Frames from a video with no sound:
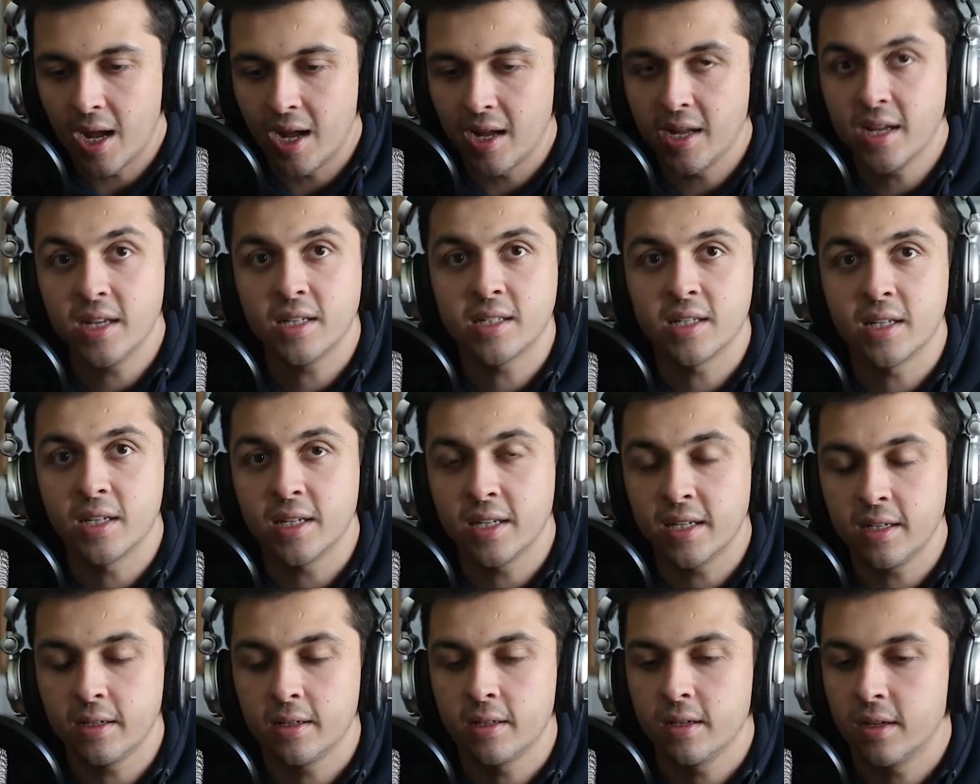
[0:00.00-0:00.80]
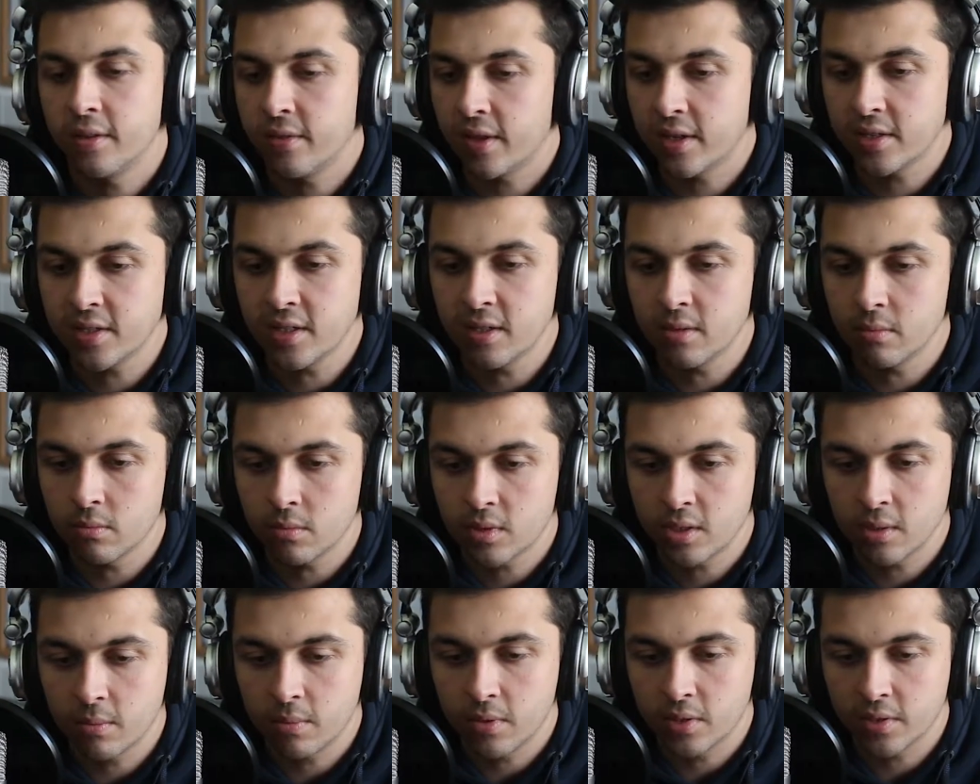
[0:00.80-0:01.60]
hit delete, and that's
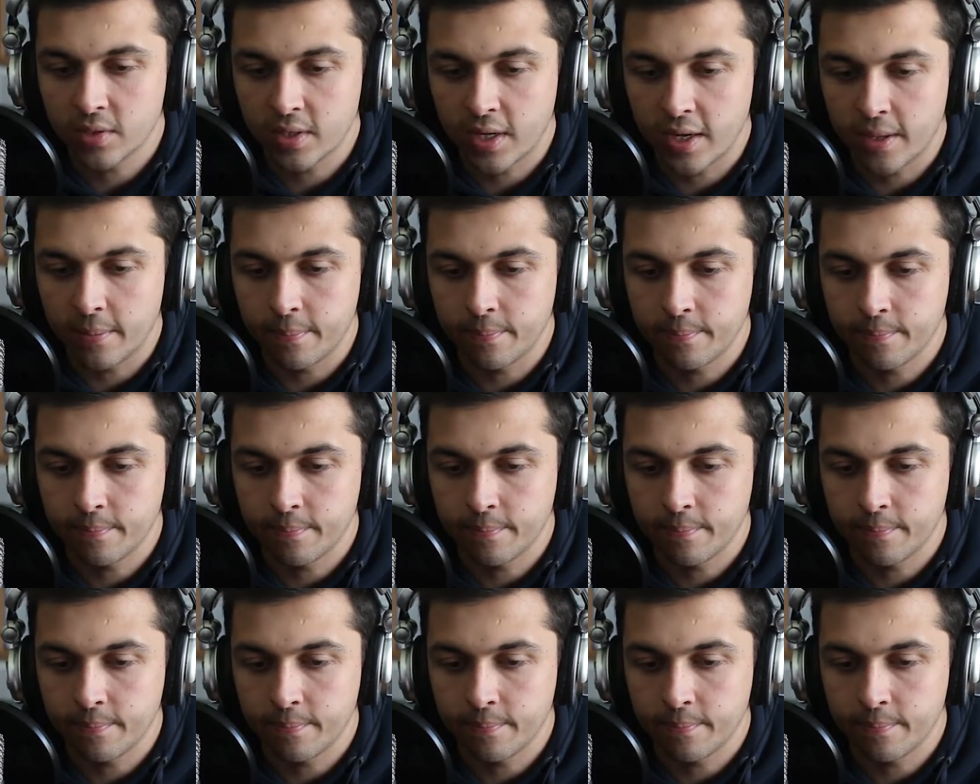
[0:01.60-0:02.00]
it, simple as that.